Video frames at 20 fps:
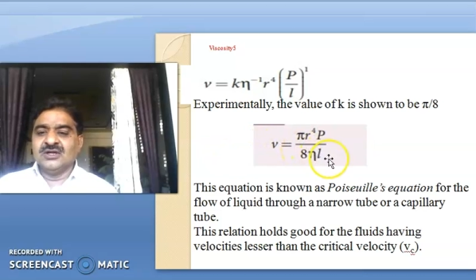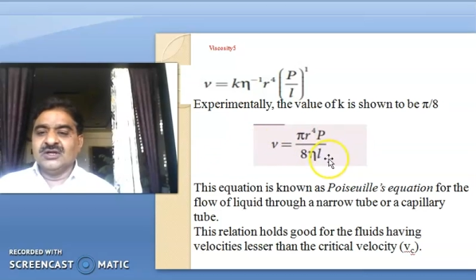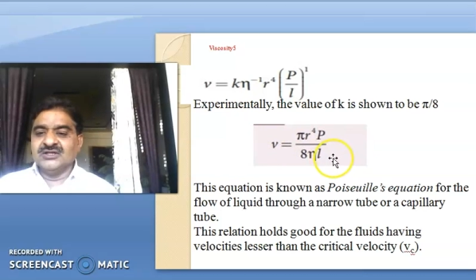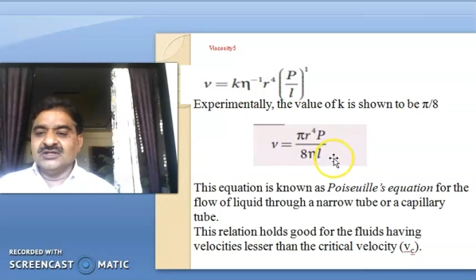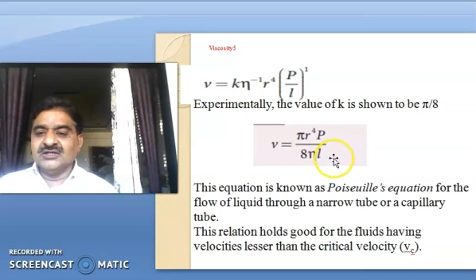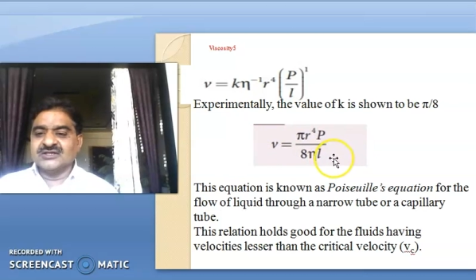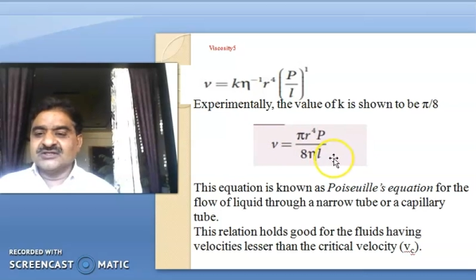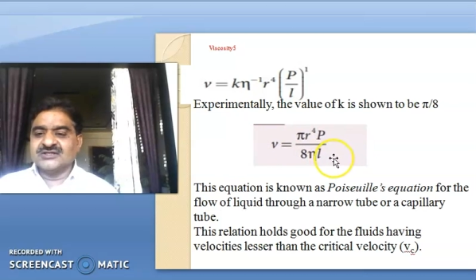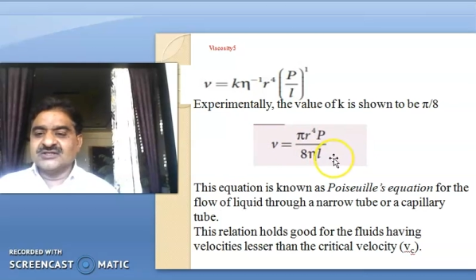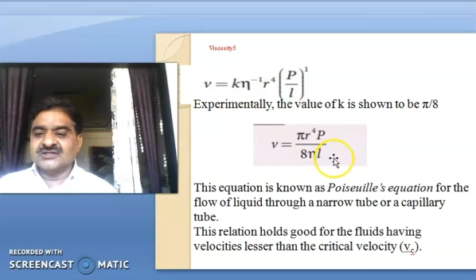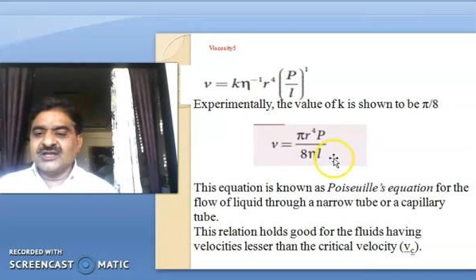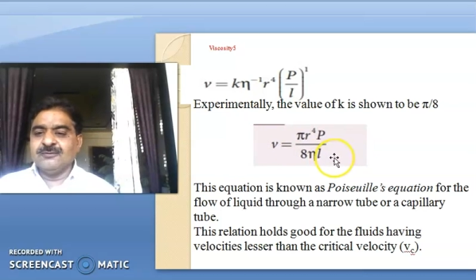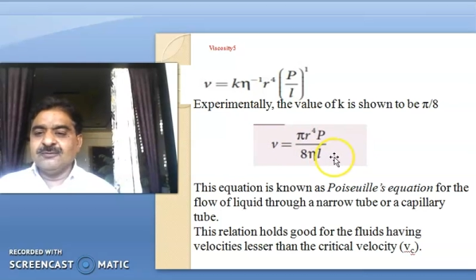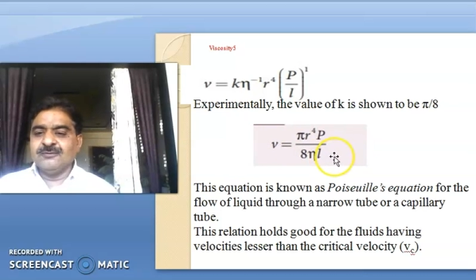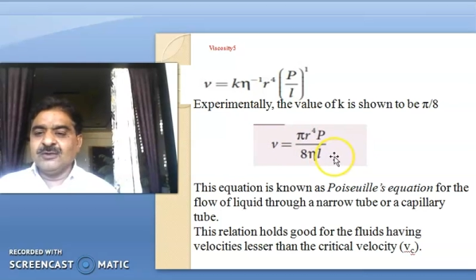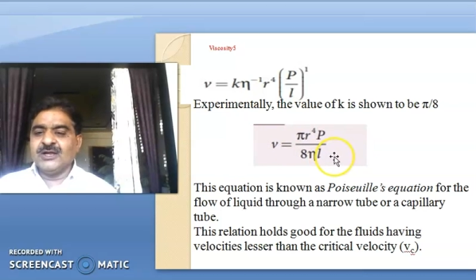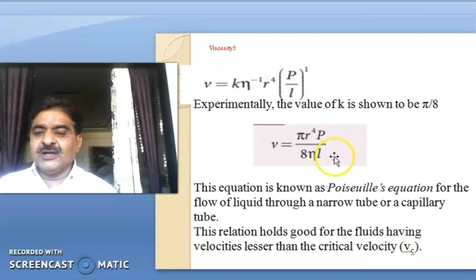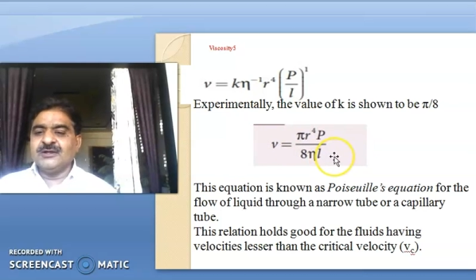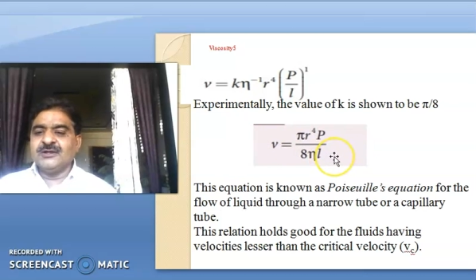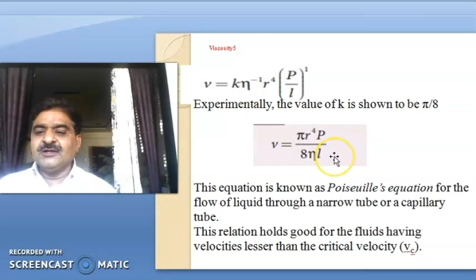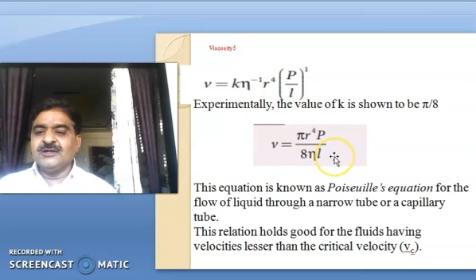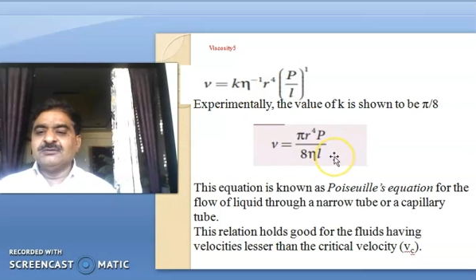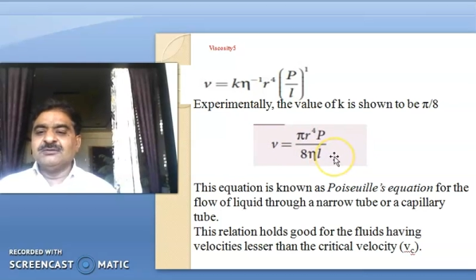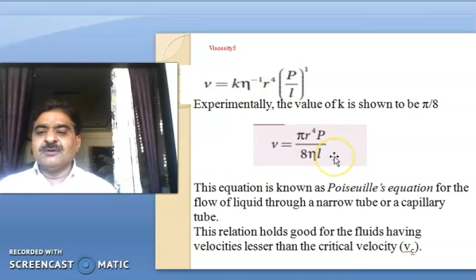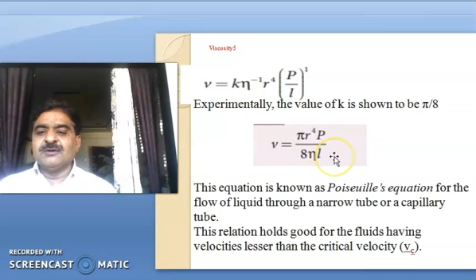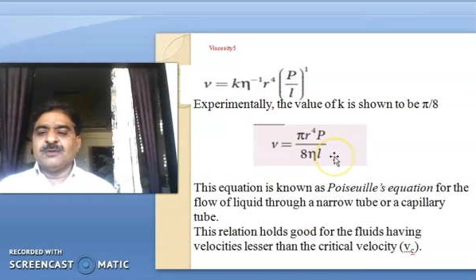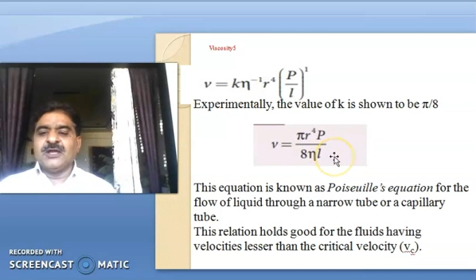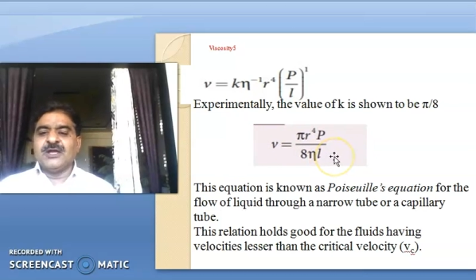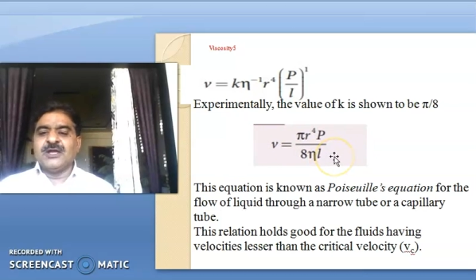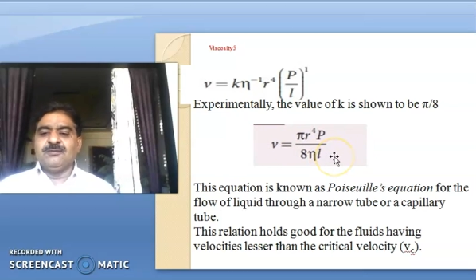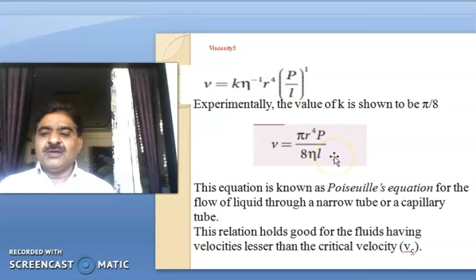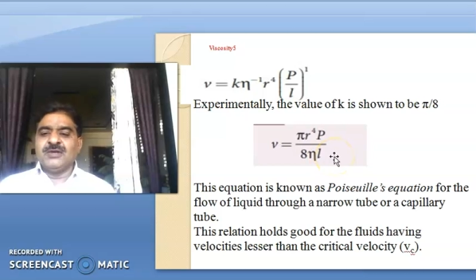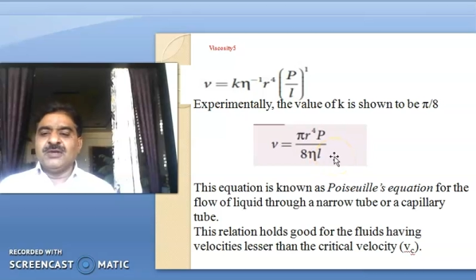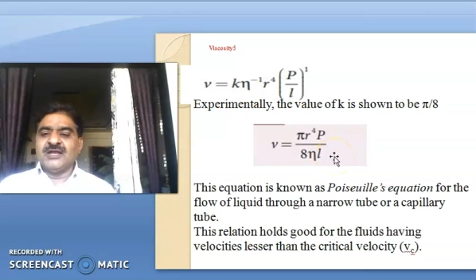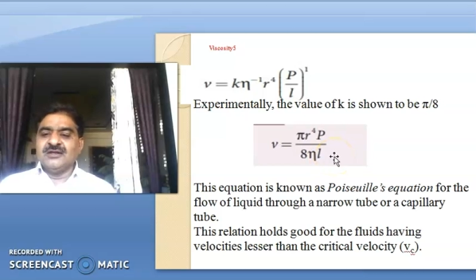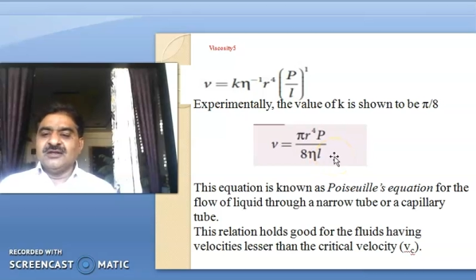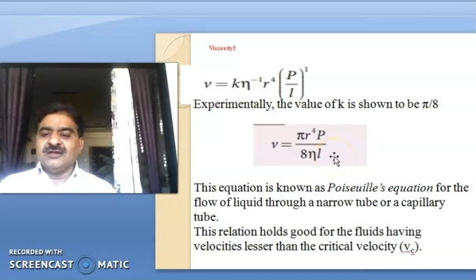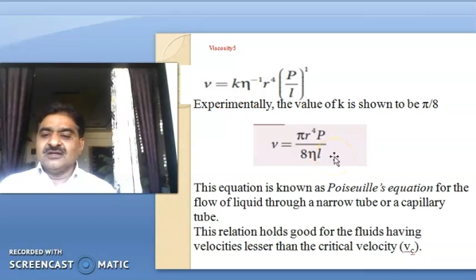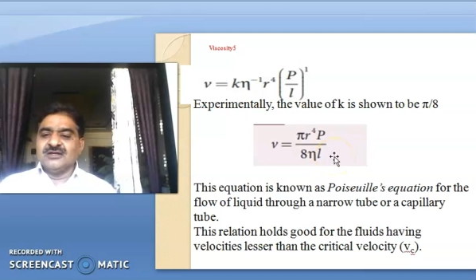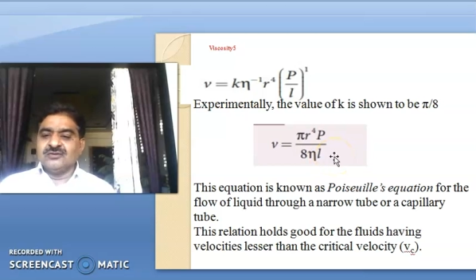In the same way, if the
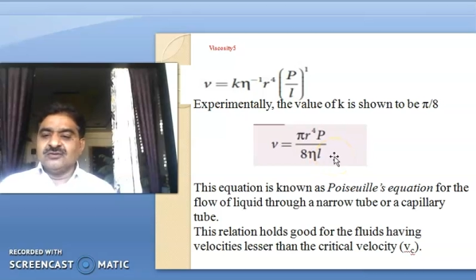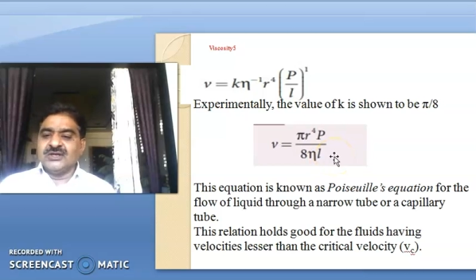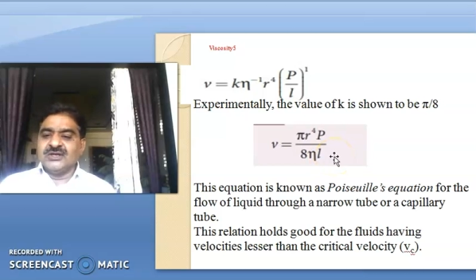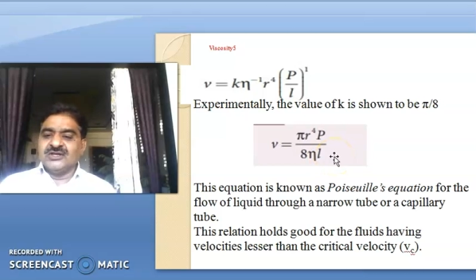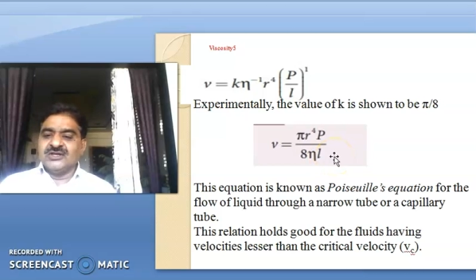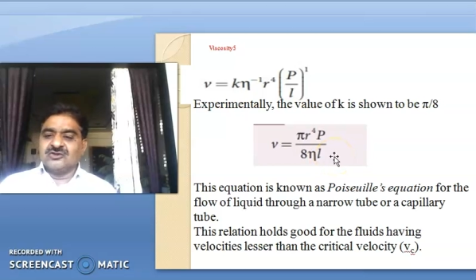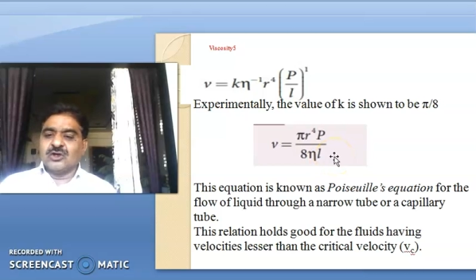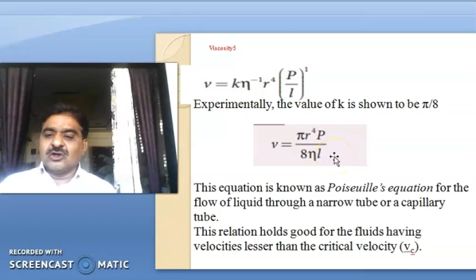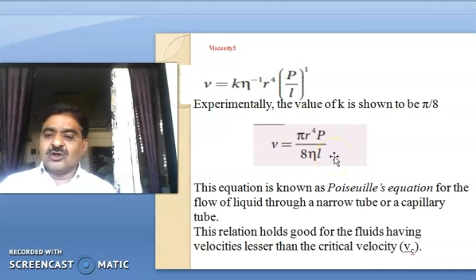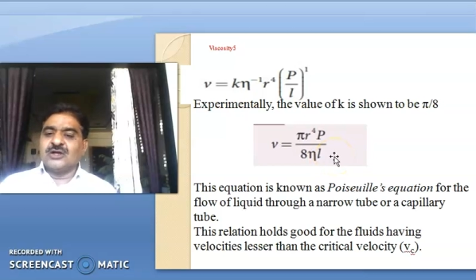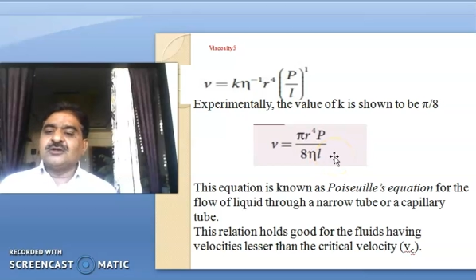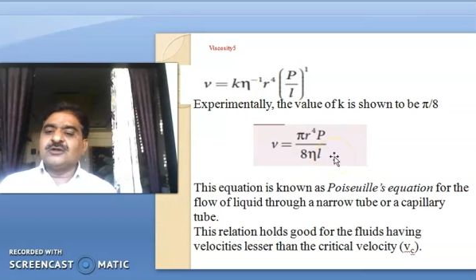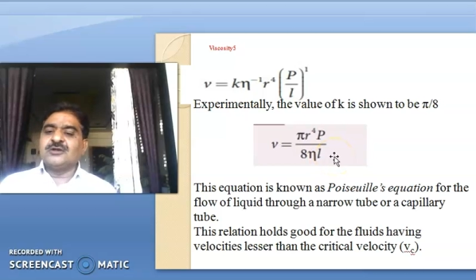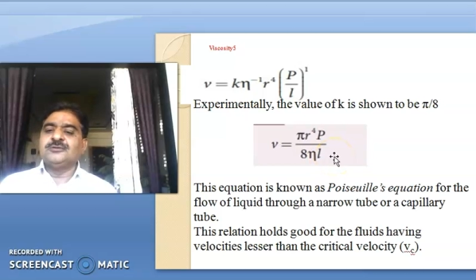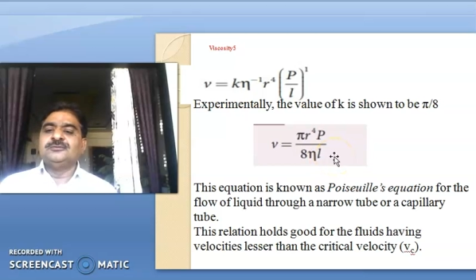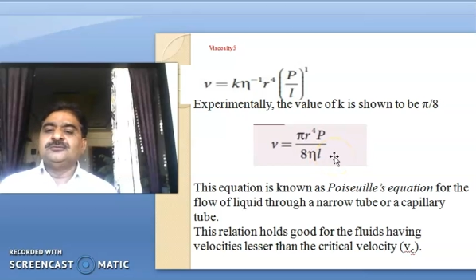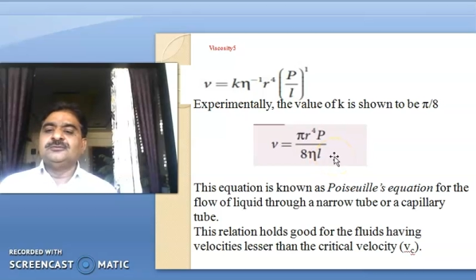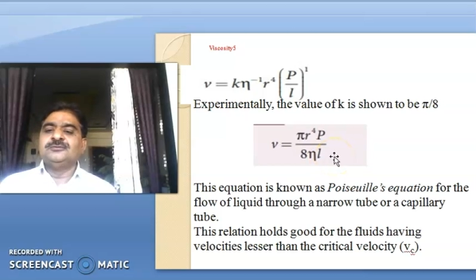pipeline is very short,